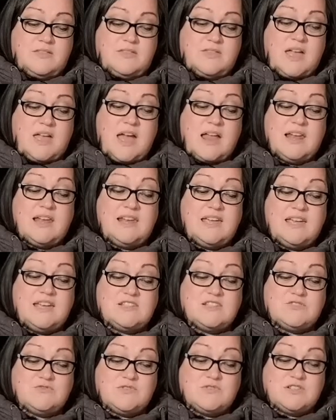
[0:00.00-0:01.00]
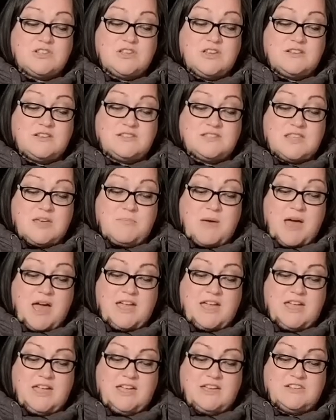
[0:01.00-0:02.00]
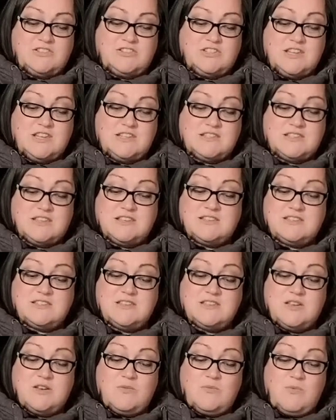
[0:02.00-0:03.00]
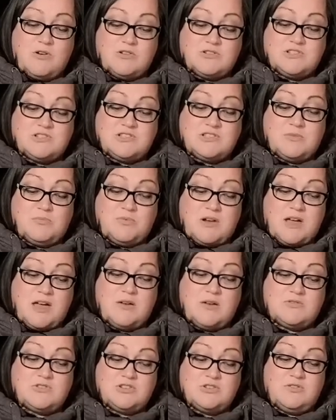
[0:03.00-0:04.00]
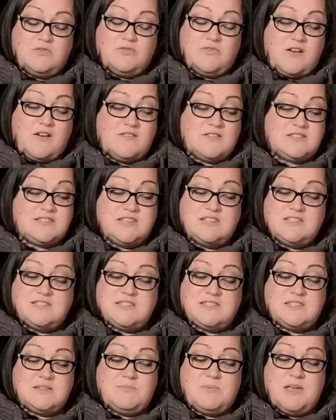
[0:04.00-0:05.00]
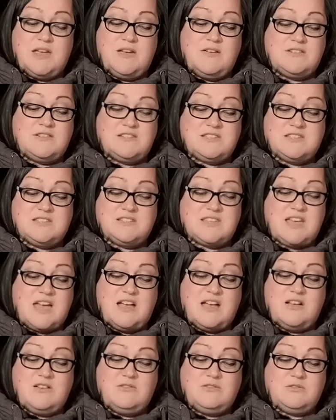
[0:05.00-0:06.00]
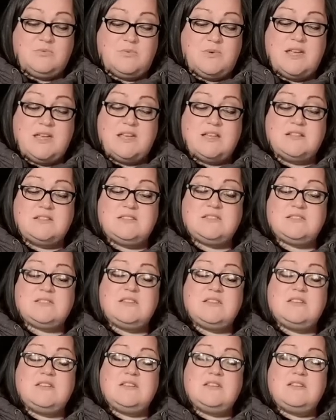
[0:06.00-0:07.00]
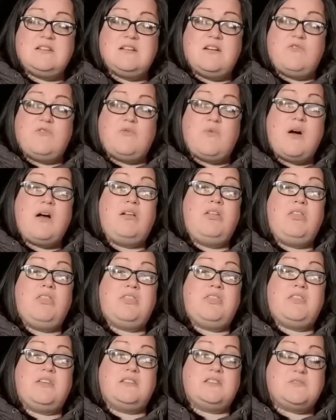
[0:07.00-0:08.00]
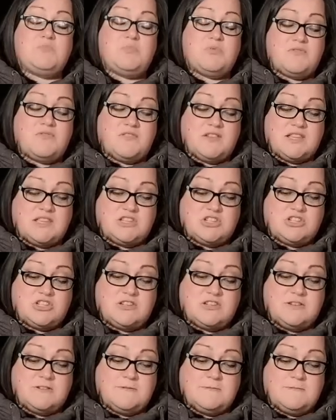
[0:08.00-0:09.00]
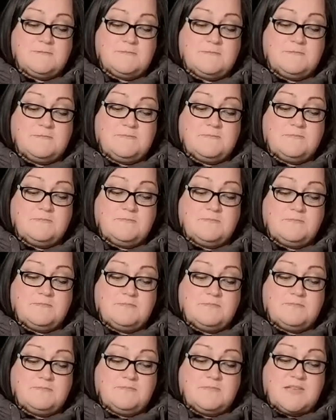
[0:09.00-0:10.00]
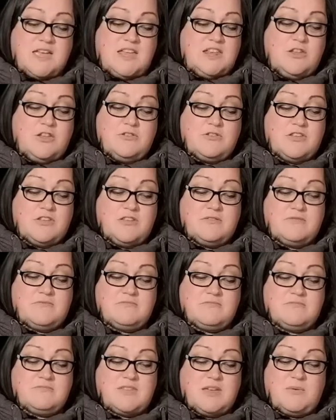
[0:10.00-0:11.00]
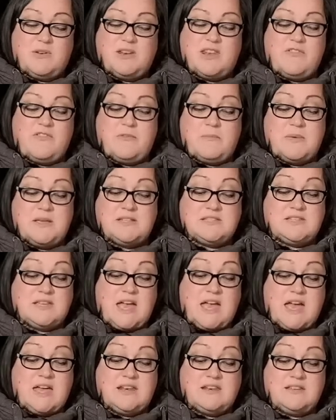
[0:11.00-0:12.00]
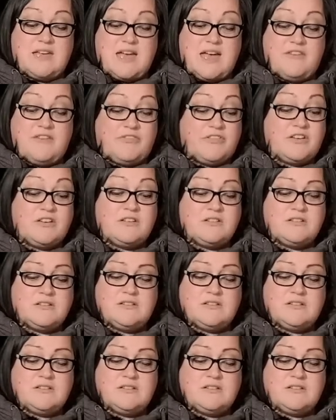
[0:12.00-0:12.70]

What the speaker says: The Galileans returned to their packing, and Jesus watched the proud young Pharisee disappear into the tangled weeds of wealth and privilege. He knew that they would never meet again, ever,